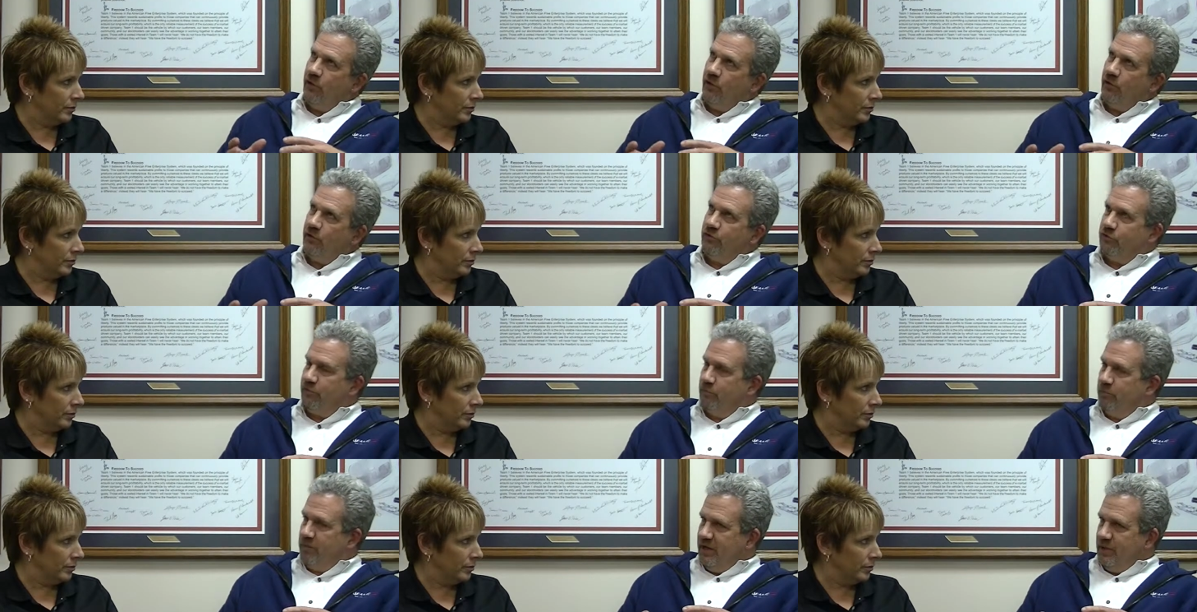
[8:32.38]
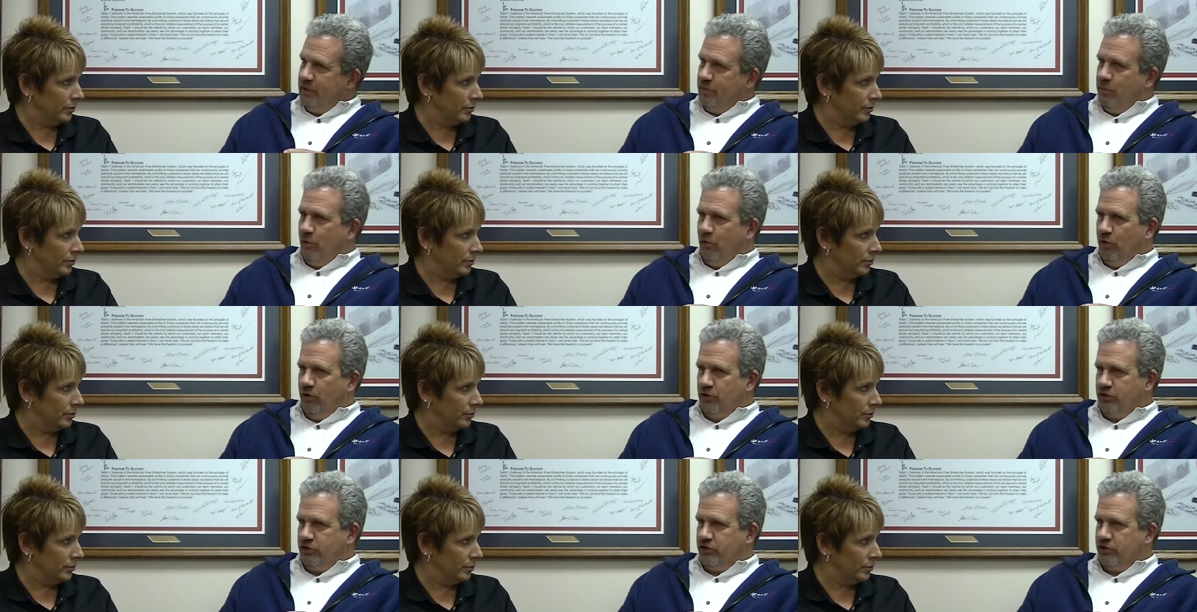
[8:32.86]
Speaker 1: there was a big
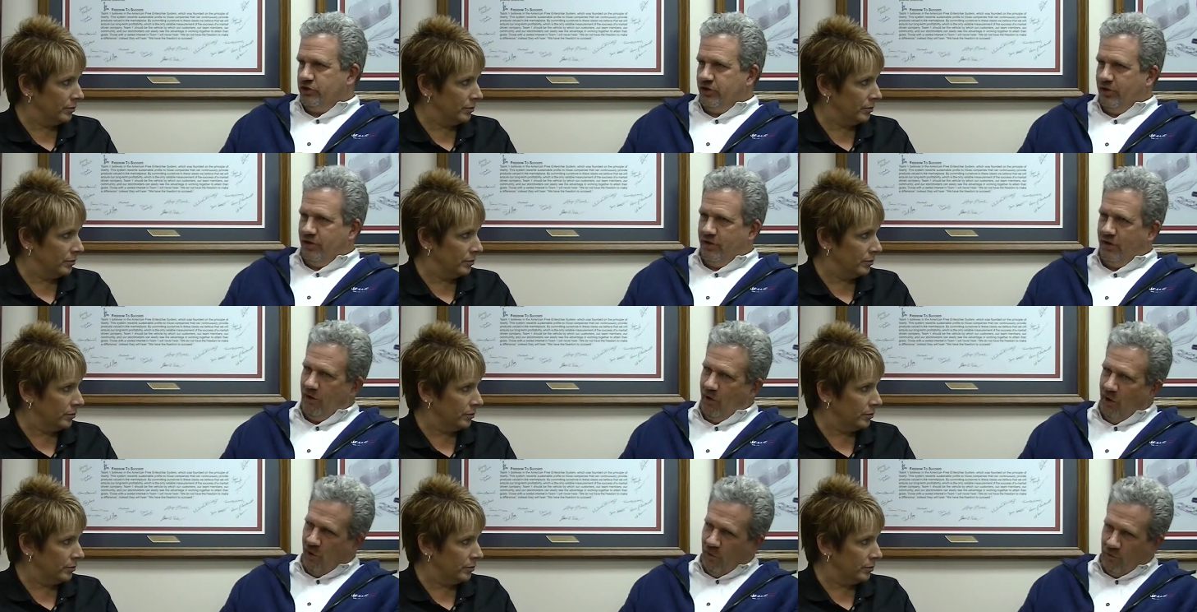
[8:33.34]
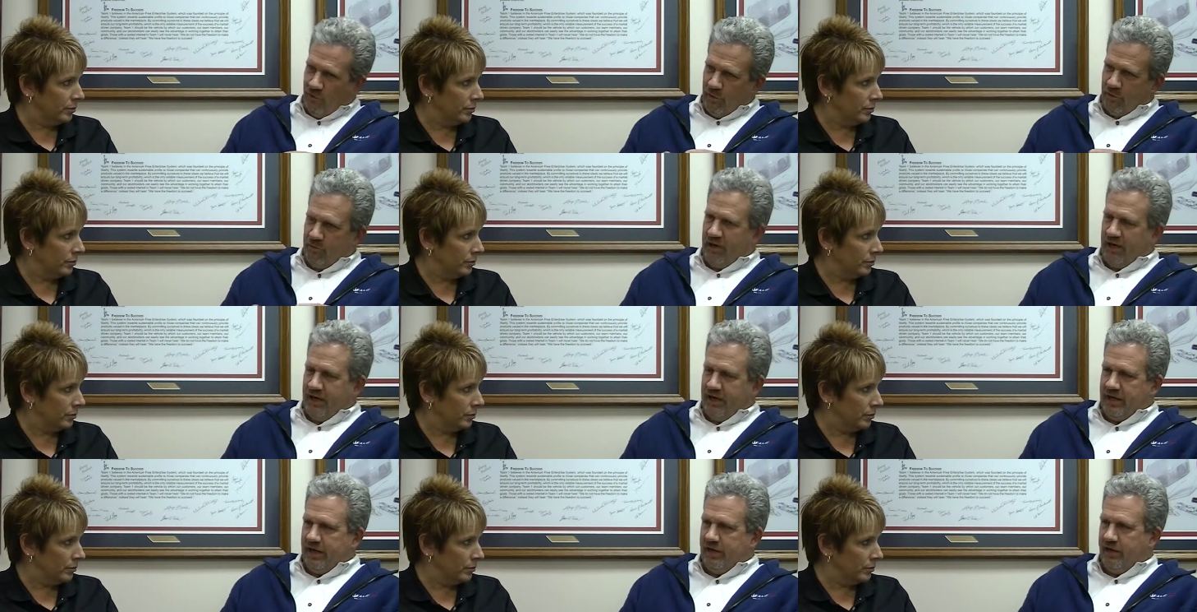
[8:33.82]
push over
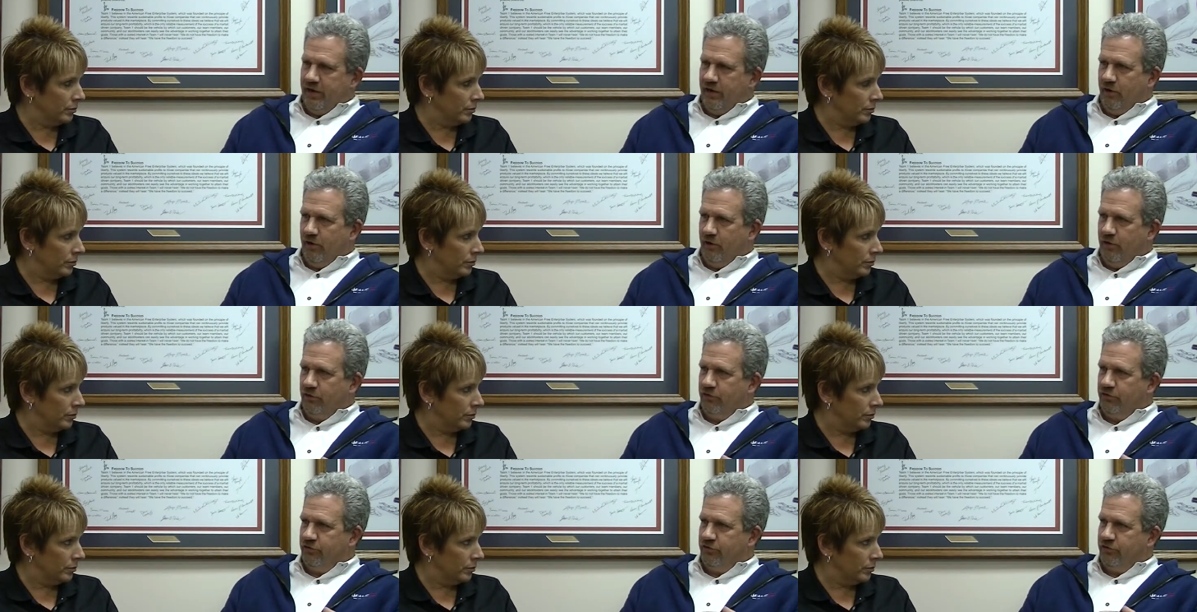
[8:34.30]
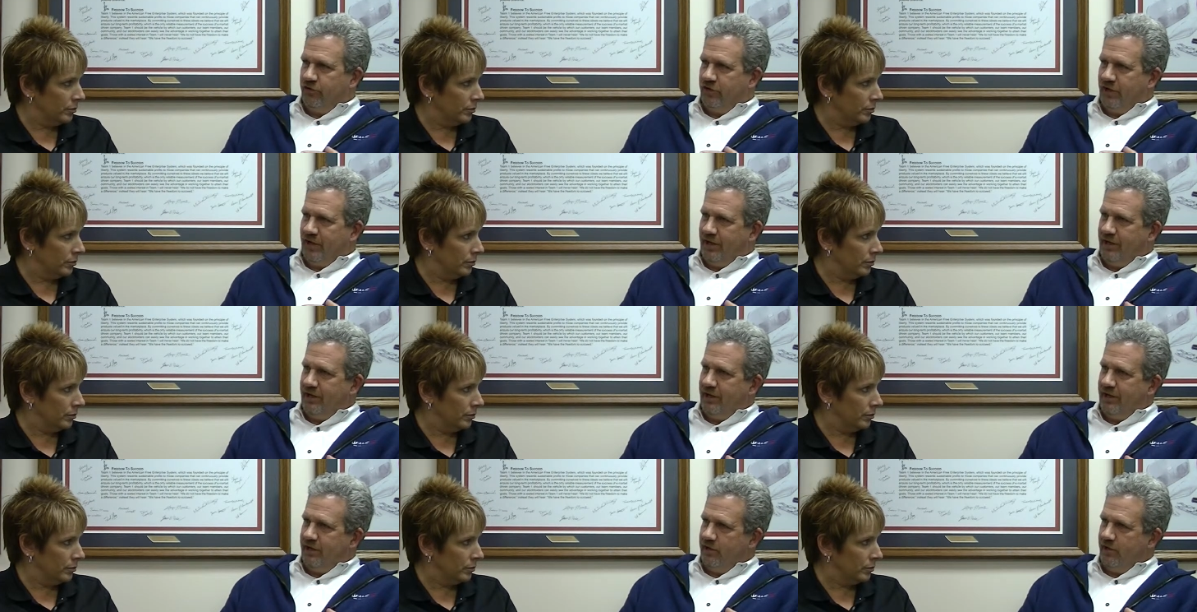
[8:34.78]
many years to
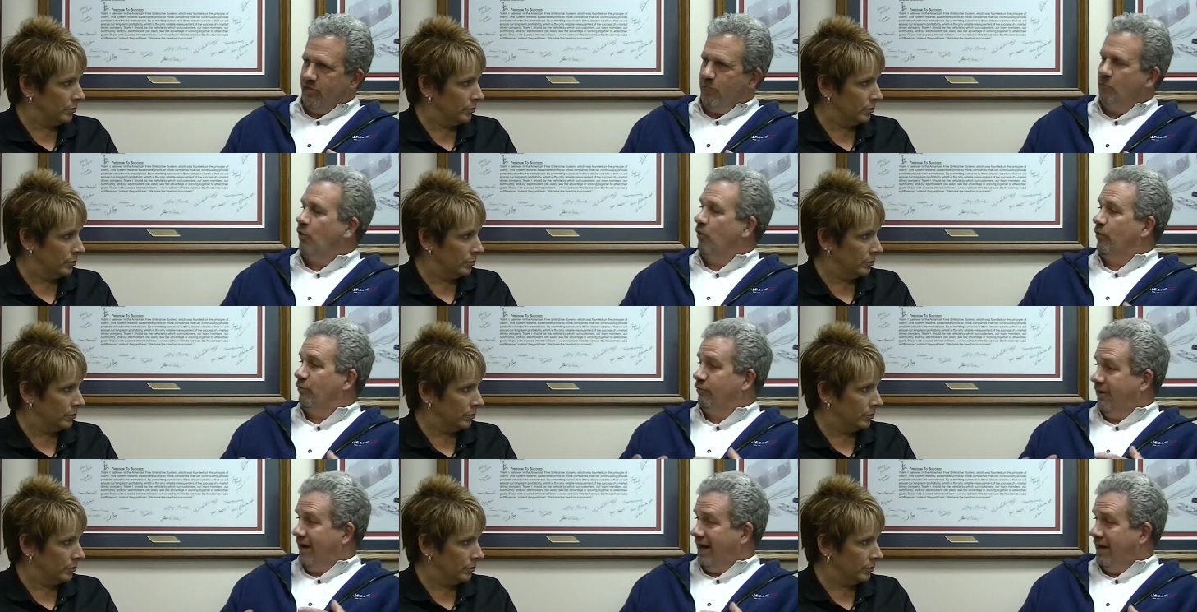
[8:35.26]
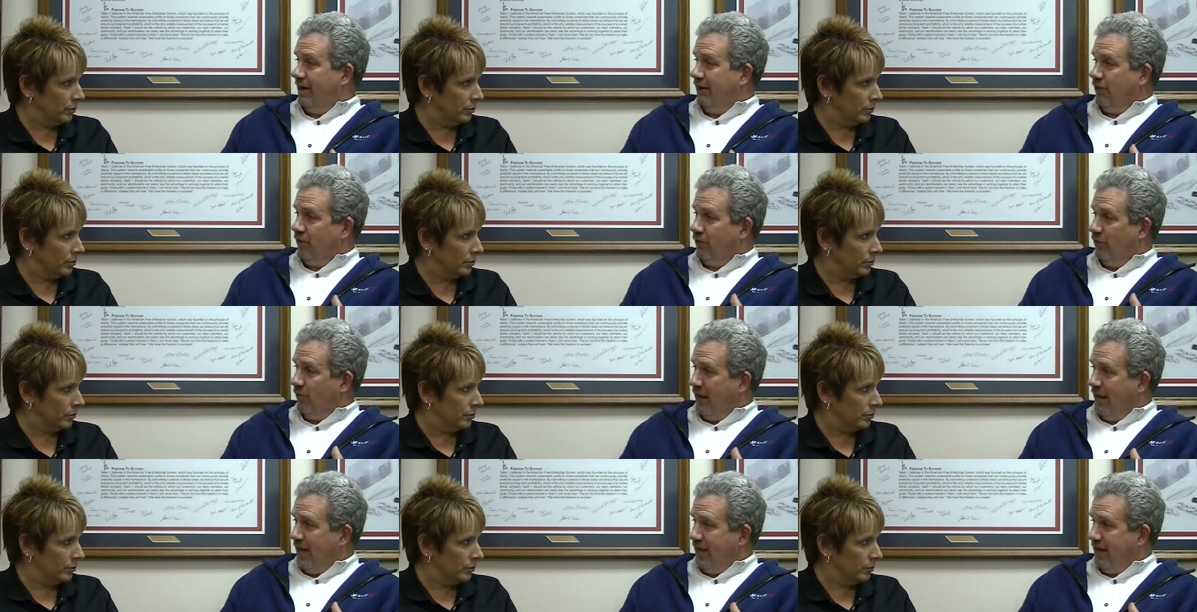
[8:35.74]
get into more
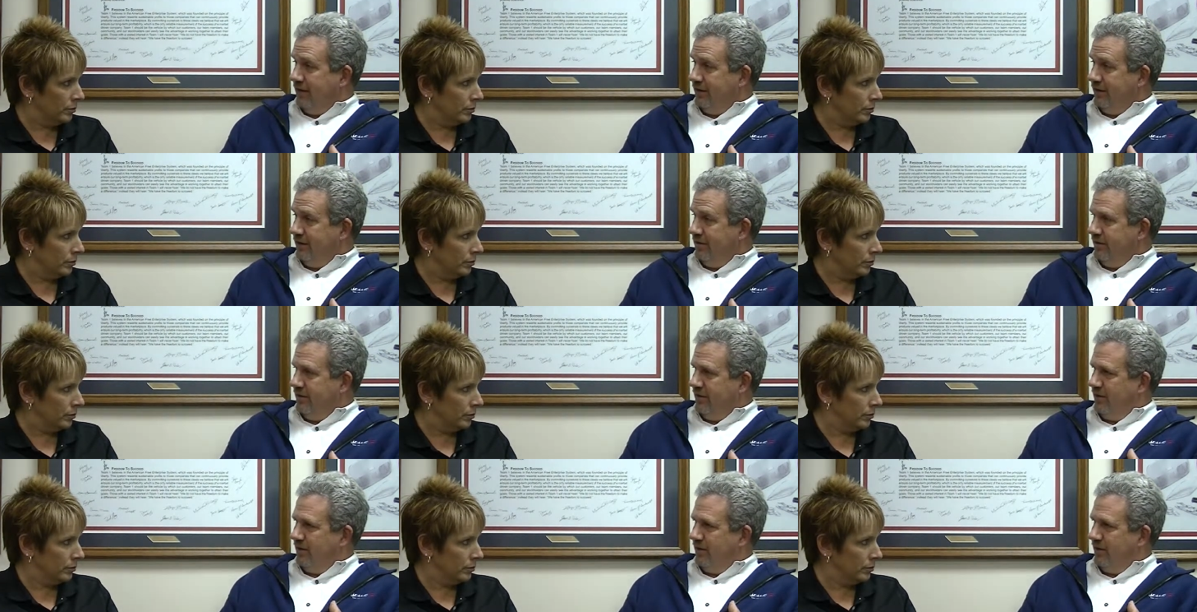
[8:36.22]
value added,